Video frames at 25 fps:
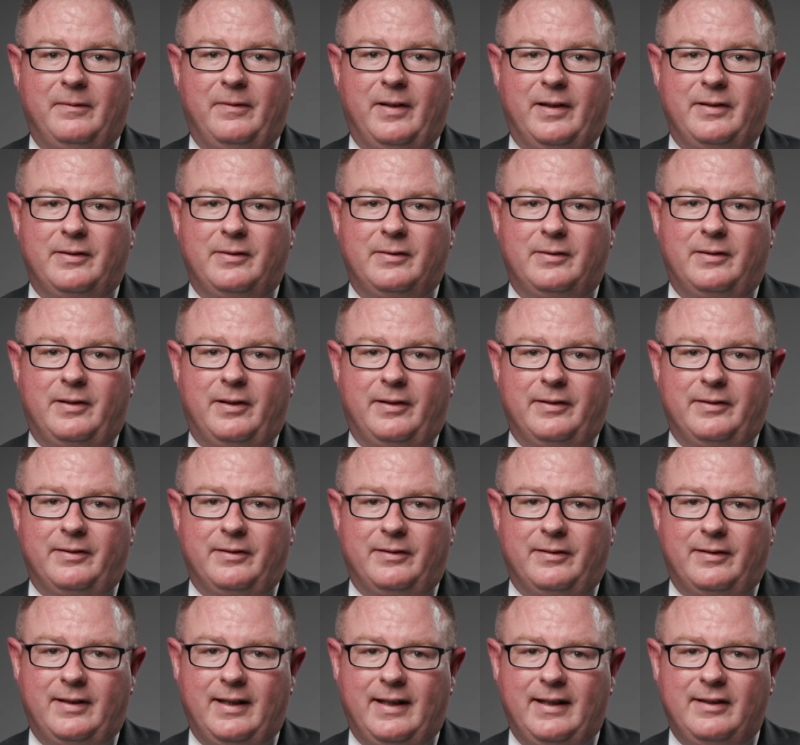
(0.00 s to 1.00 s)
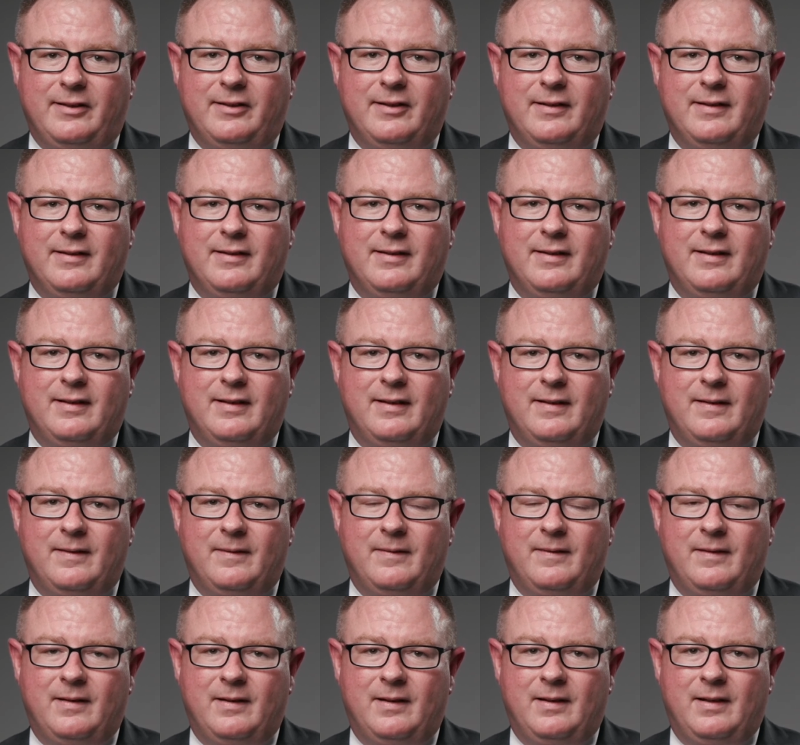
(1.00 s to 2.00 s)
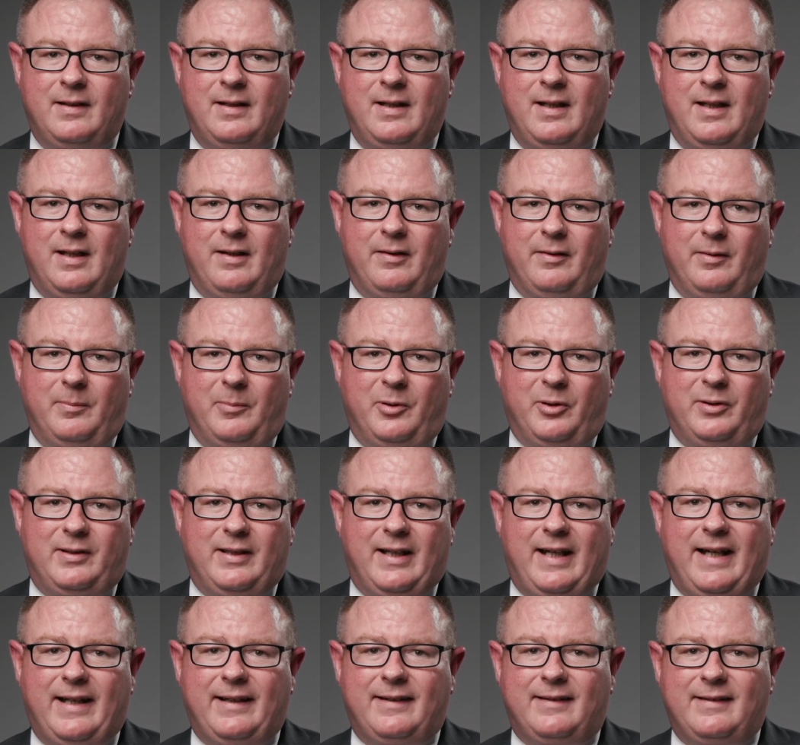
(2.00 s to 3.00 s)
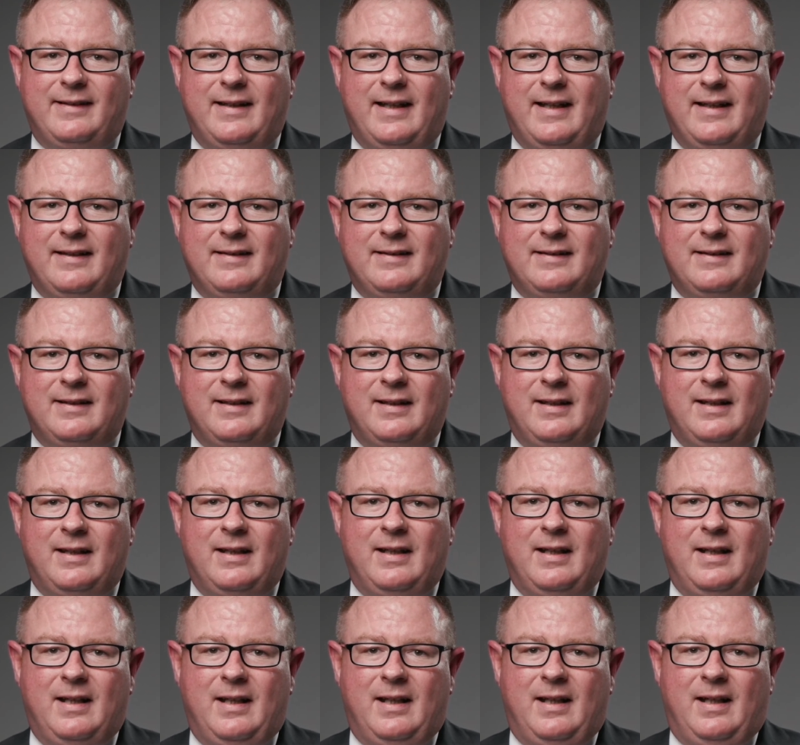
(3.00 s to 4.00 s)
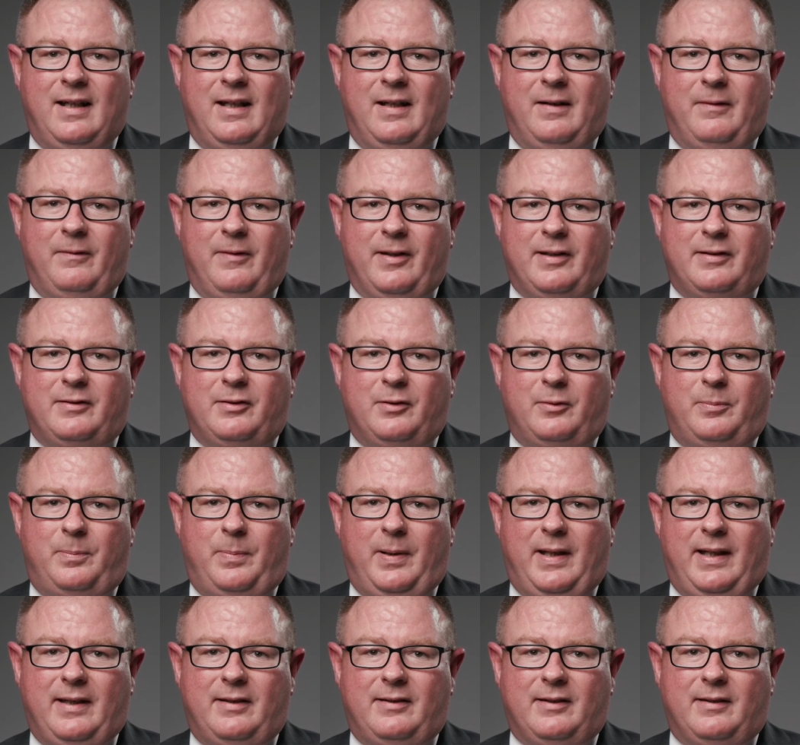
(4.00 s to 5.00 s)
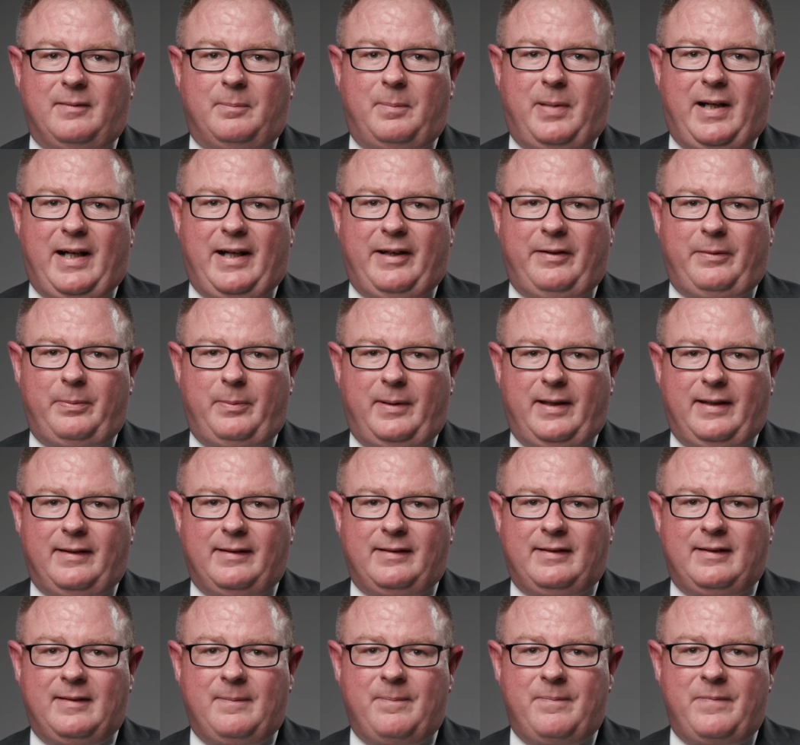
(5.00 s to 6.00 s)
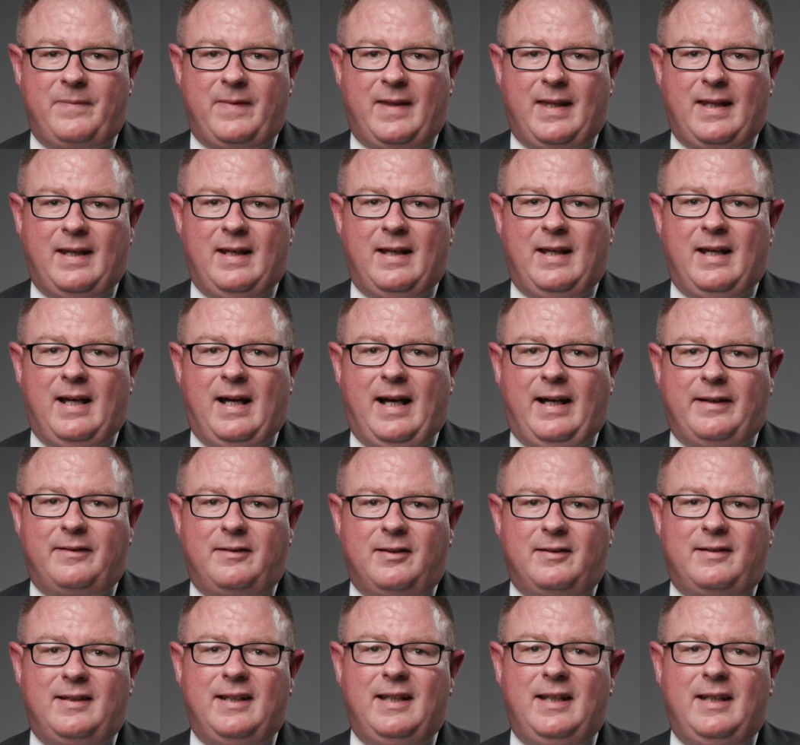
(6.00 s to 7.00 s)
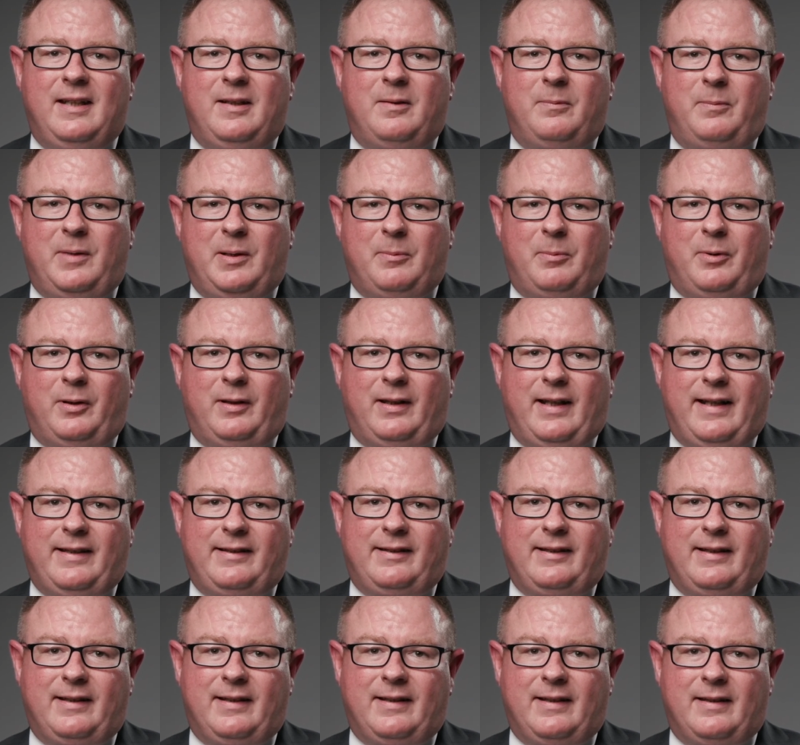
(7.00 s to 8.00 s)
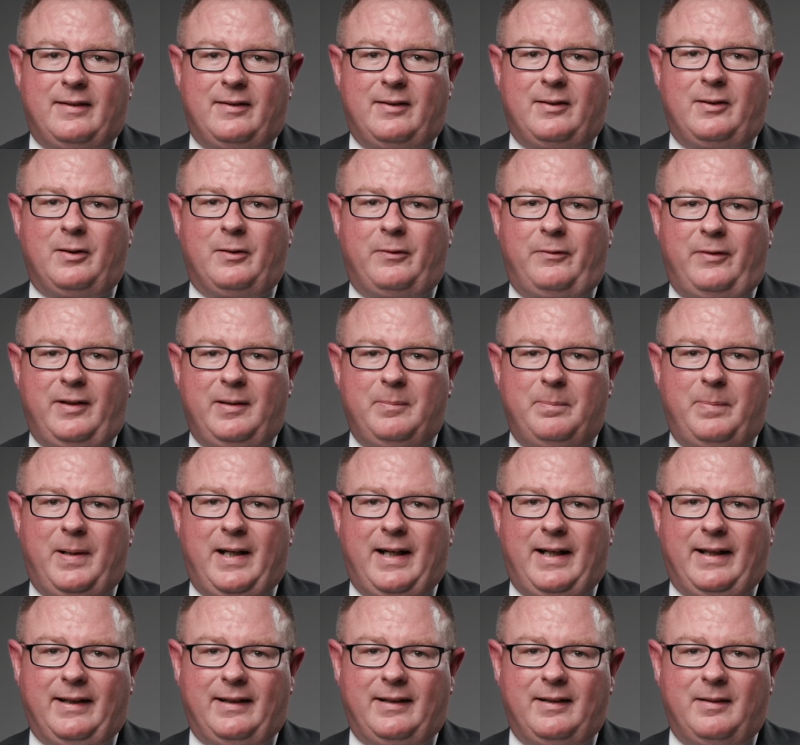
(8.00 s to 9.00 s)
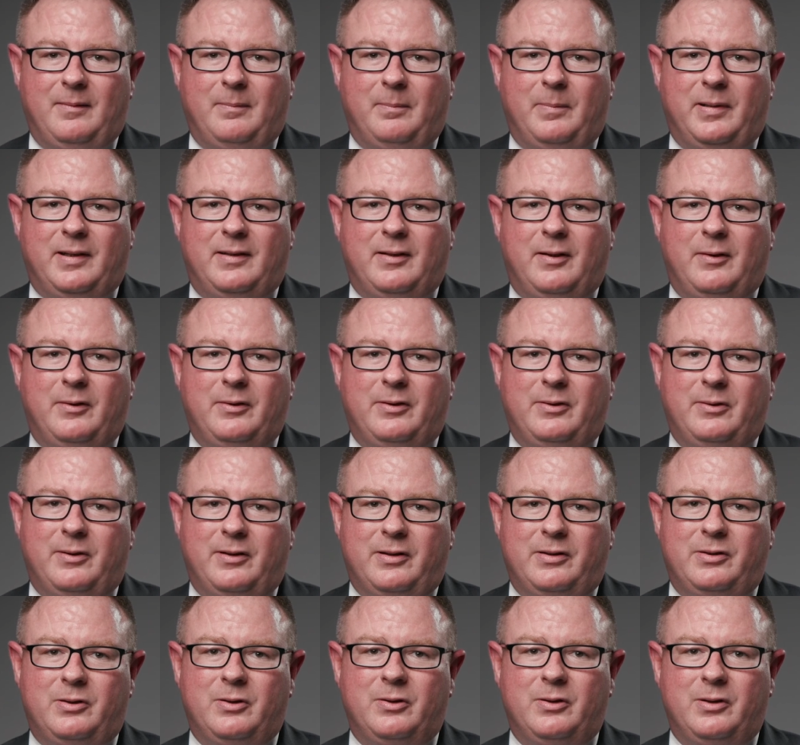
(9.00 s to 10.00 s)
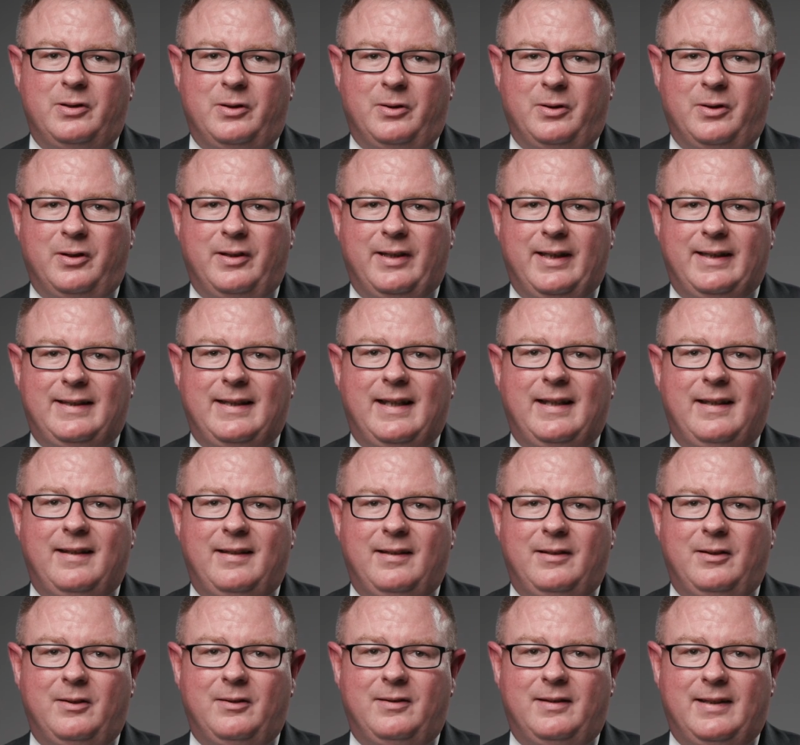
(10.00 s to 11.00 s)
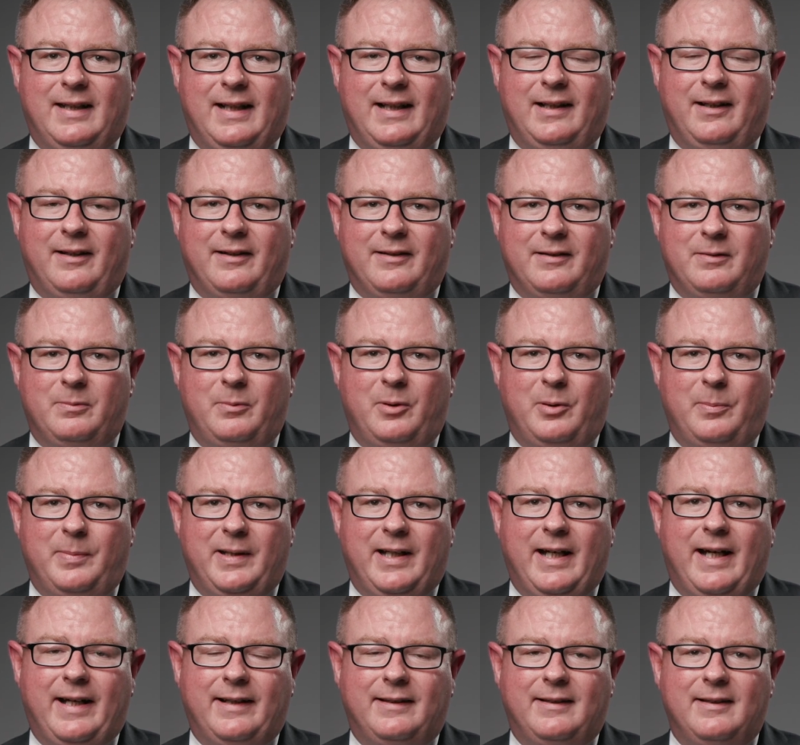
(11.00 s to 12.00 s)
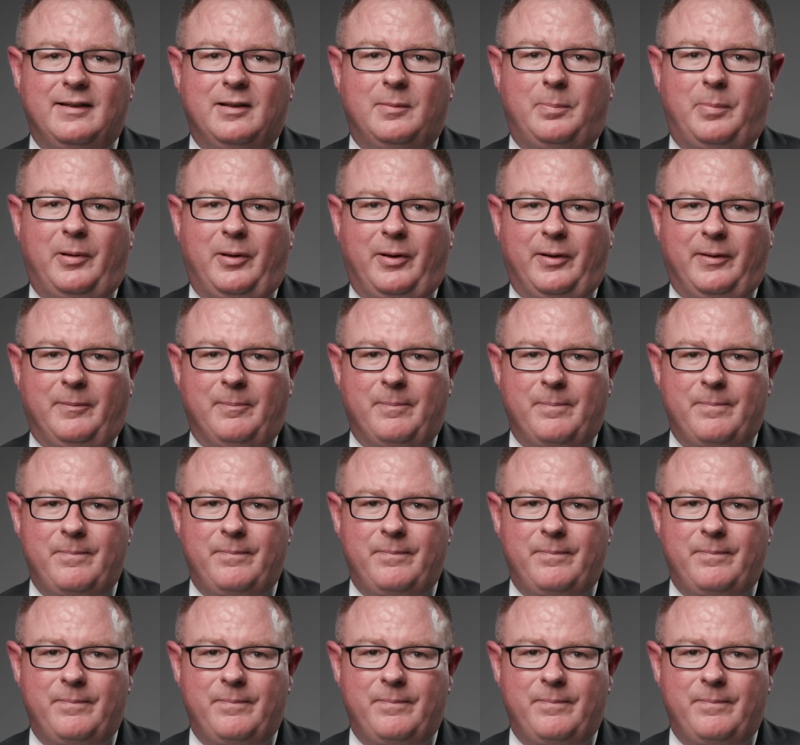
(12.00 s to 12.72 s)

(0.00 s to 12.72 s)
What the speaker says: virtual consultations, remote access, virtual patient pathways, and today we will listen to your feedback, but also assure you that anything you tell us will be acted upon.